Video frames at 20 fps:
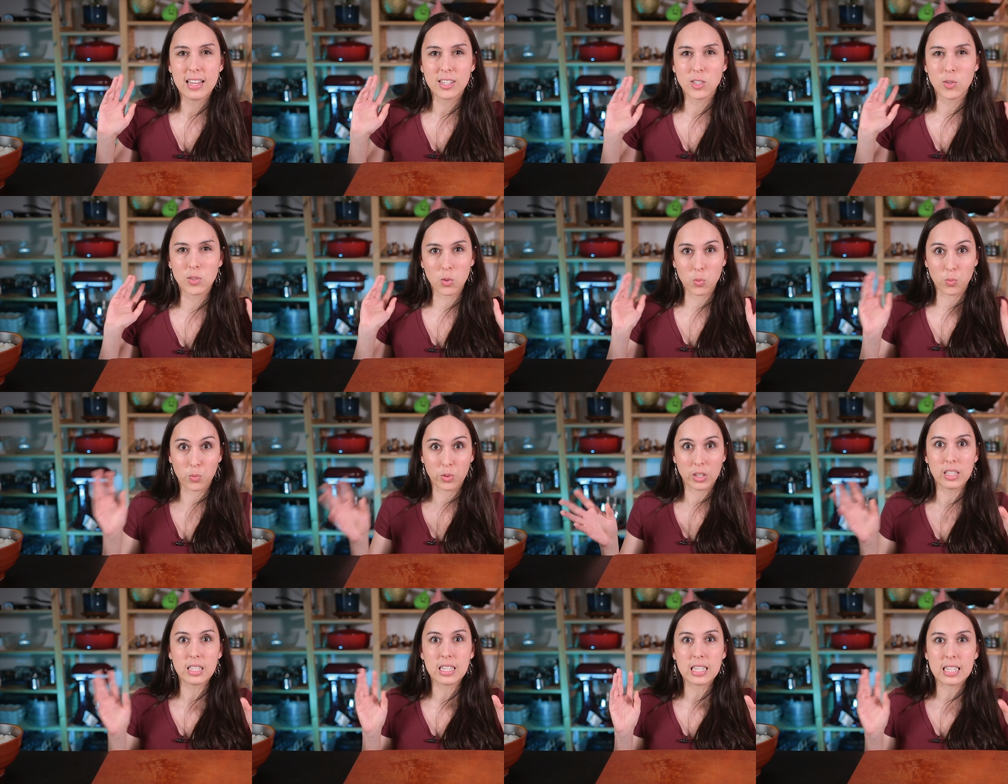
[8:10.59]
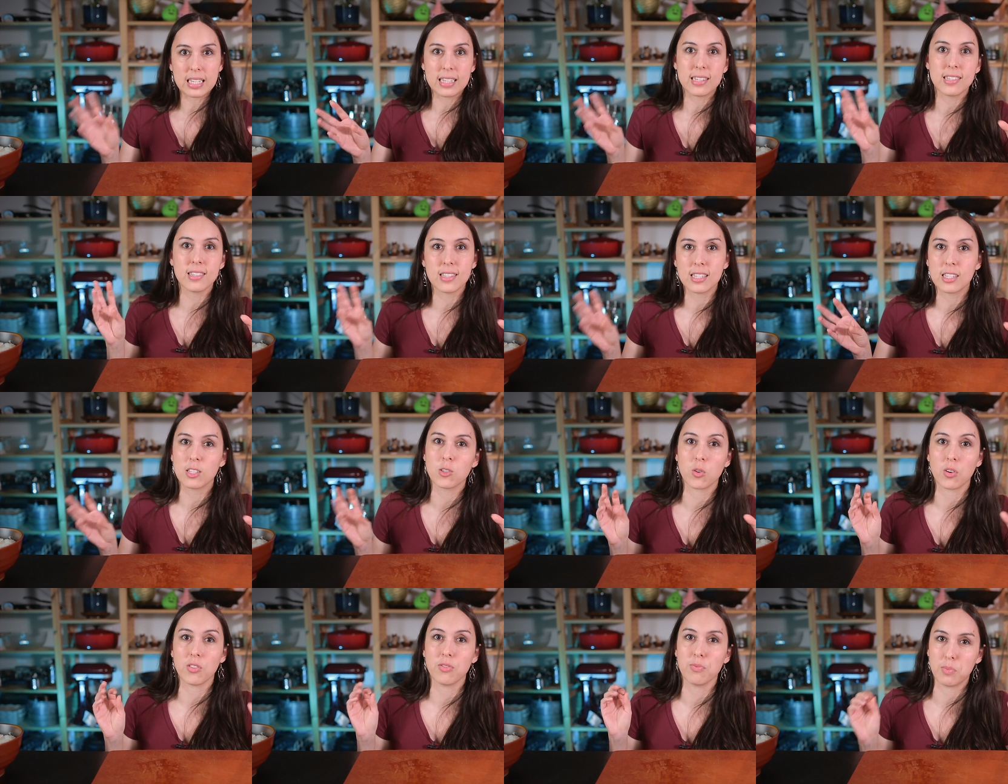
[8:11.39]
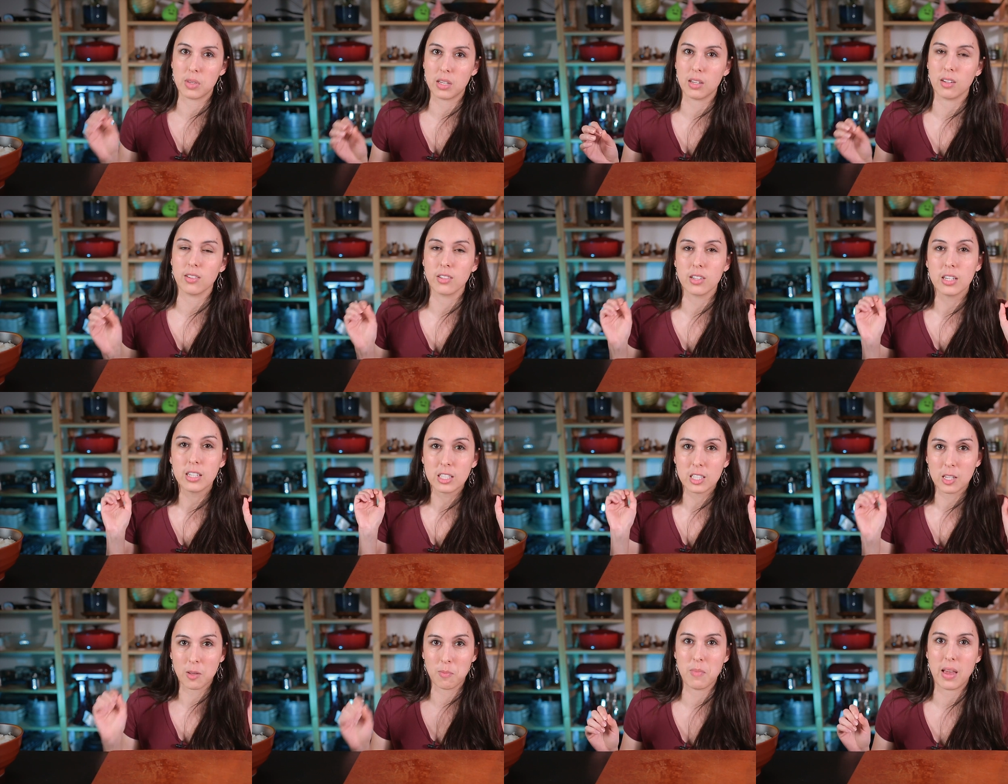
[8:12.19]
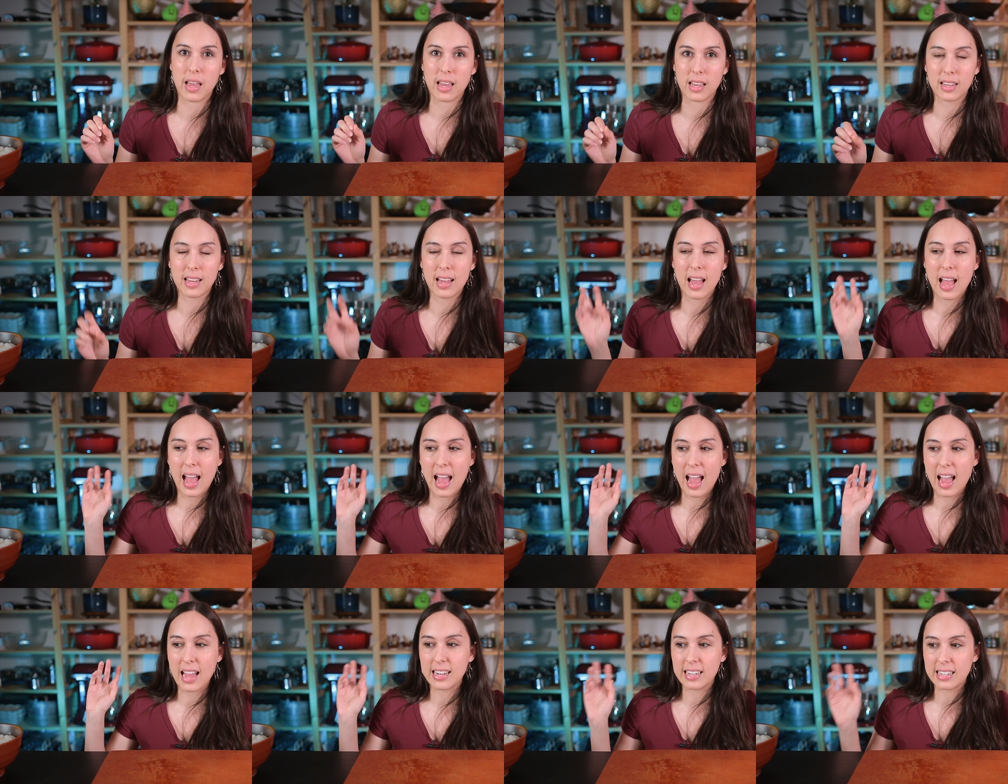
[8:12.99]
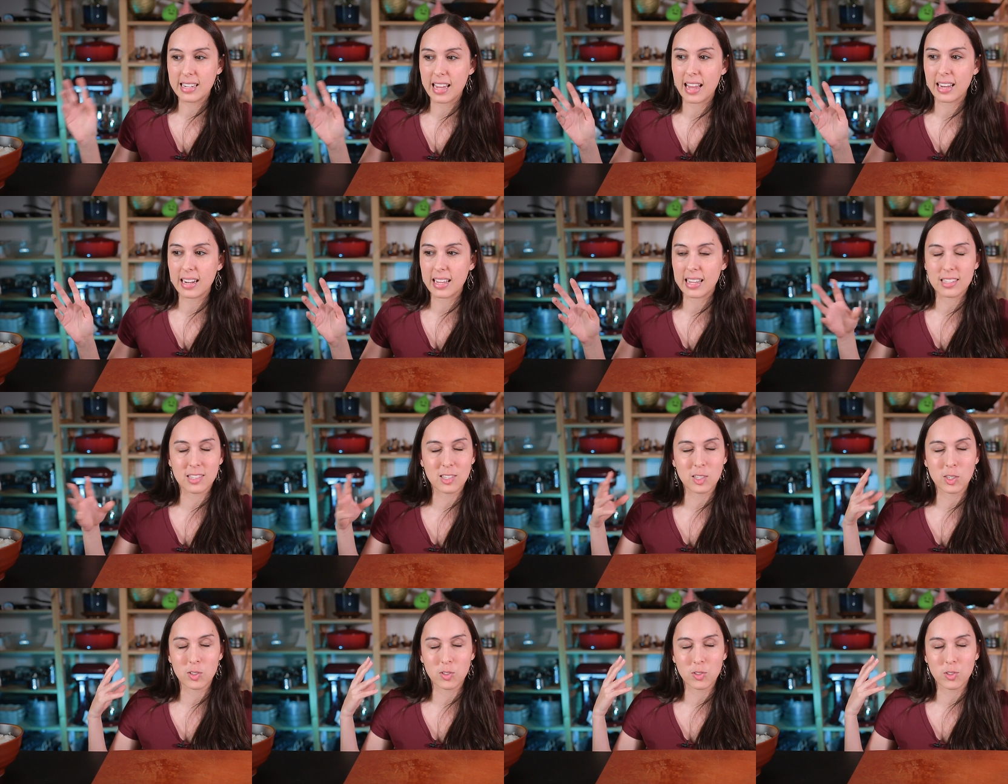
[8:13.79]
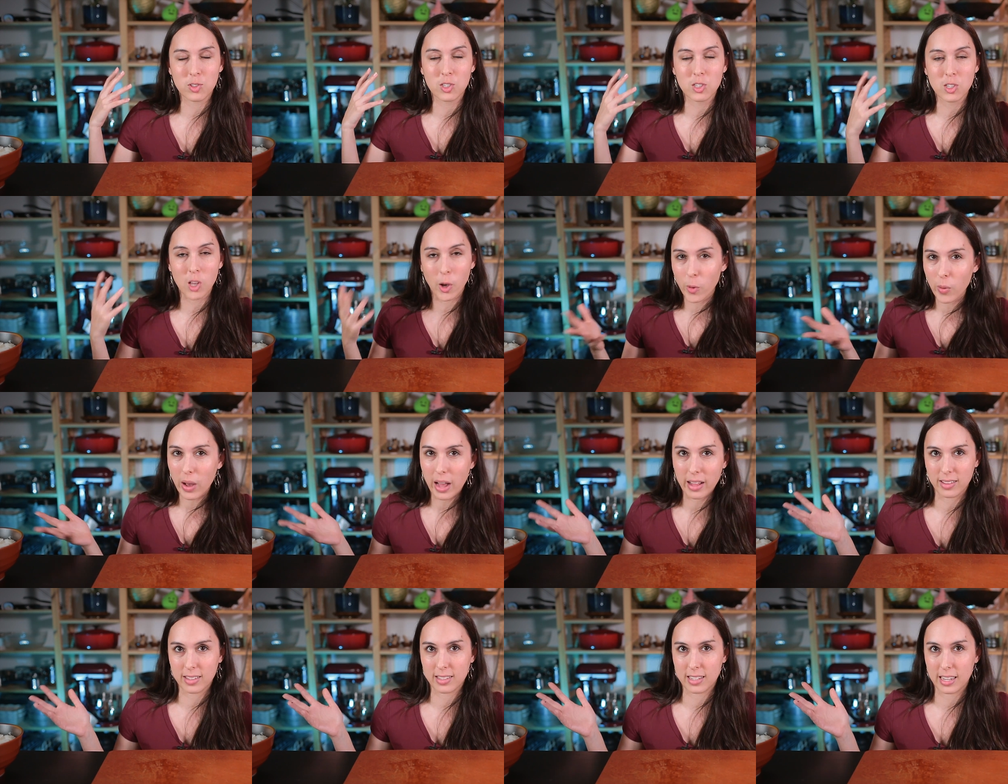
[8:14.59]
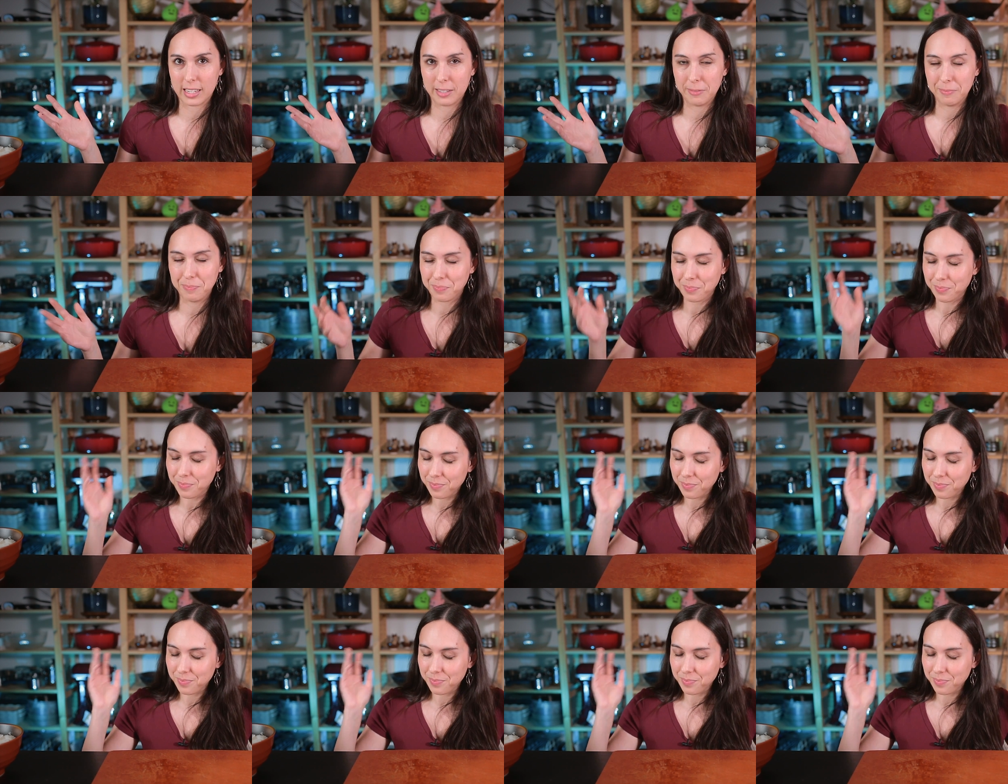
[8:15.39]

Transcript: So it's a really easy sort of meal to make, and yet it's so elegant,